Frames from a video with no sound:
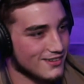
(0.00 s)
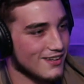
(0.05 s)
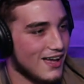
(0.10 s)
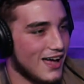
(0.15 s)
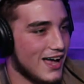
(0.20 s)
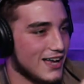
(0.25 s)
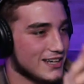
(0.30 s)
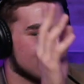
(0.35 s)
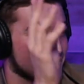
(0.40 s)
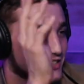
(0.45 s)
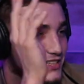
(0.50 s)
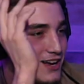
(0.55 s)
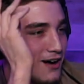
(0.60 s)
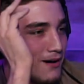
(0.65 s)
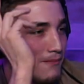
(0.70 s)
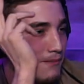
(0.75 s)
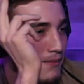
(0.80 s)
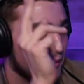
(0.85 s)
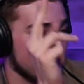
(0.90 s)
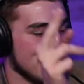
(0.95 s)
else. I just
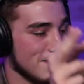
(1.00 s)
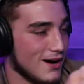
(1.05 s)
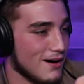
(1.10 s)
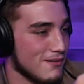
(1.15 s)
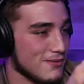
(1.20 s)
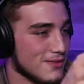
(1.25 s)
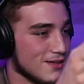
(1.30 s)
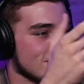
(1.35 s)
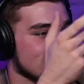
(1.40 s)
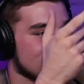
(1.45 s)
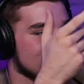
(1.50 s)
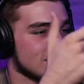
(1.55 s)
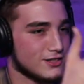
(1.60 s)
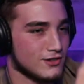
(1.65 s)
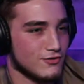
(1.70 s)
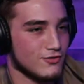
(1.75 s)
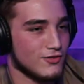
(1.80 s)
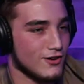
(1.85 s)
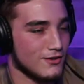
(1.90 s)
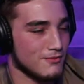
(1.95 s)
caught my mom there.
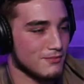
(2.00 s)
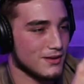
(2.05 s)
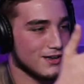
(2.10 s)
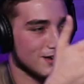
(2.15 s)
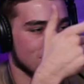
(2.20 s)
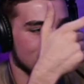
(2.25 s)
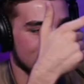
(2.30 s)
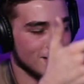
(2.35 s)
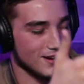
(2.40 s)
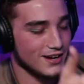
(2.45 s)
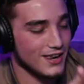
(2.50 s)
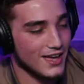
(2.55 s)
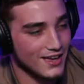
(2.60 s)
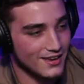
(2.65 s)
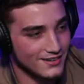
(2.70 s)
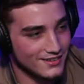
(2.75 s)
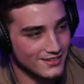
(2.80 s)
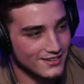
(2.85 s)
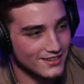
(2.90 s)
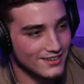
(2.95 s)
She's filming in one
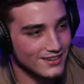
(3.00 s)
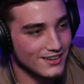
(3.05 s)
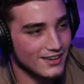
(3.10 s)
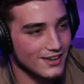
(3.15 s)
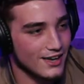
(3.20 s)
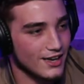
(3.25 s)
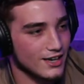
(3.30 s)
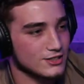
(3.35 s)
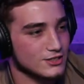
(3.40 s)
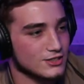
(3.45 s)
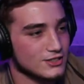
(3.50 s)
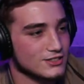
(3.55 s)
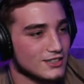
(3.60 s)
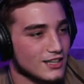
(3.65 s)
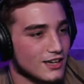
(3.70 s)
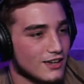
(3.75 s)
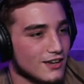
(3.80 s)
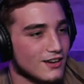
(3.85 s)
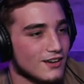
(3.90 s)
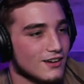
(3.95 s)
hand, and
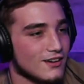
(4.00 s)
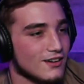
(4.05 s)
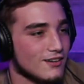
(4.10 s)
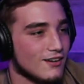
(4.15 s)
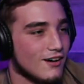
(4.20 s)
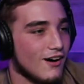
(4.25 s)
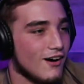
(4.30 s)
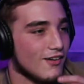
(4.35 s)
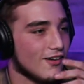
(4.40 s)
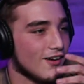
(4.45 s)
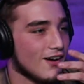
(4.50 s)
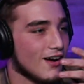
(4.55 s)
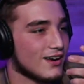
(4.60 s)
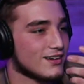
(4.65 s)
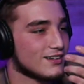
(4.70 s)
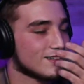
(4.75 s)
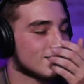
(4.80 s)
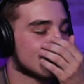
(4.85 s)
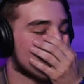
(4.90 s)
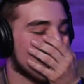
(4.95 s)
she's like other
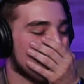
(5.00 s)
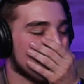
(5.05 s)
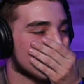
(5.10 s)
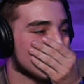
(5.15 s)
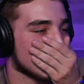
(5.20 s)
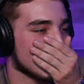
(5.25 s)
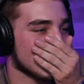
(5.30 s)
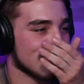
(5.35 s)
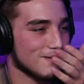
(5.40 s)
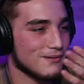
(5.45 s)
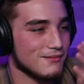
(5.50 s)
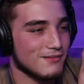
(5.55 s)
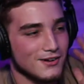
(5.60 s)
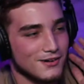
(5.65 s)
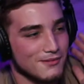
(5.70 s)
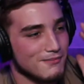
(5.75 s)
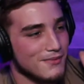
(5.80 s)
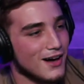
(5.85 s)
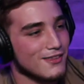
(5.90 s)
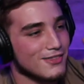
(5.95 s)
hand is covering her
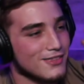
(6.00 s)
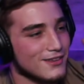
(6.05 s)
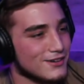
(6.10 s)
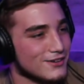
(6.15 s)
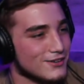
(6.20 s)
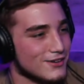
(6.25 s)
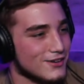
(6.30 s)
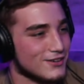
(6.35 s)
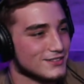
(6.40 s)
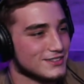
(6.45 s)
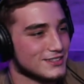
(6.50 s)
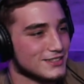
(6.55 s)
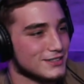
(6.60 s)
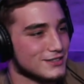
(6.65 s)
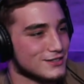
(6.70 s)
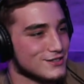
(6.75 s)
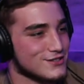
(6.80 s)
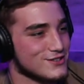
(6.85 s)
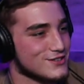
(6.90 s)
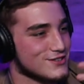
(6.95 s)
her mouth and her nose, and
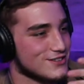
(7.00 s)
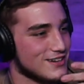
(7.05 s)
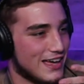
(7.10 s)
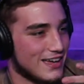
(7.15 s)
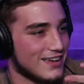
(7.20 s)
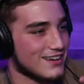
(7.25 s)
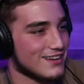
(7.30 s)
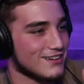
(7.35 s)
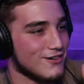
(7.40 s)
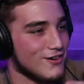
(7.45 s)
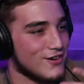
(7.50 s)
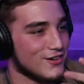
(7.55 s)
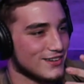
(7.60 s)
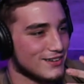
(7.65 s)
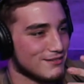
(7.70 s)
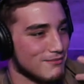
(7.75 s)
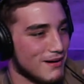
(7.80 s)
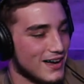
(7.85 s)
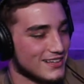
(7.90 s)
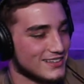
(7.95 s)
she's oh like
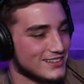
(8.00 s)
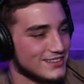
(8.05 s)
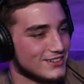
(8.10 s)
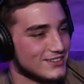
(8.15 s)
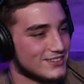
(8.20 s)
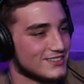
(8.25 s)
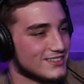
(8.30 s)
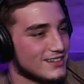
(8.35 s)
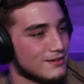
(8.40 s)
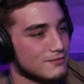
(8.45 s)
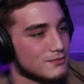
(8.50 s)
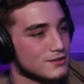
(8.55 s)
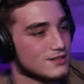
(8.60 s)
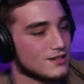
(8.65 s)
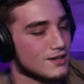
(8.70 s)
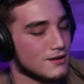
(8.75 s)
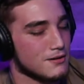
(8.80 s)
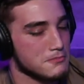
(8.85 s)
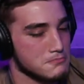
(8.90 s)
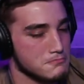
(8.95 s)
holding back tears, and I'm
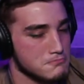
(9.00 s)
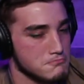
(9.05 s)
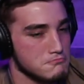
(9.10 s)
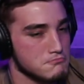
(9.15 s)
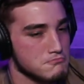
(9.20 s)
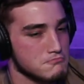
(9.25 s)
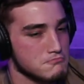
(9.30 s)
just like,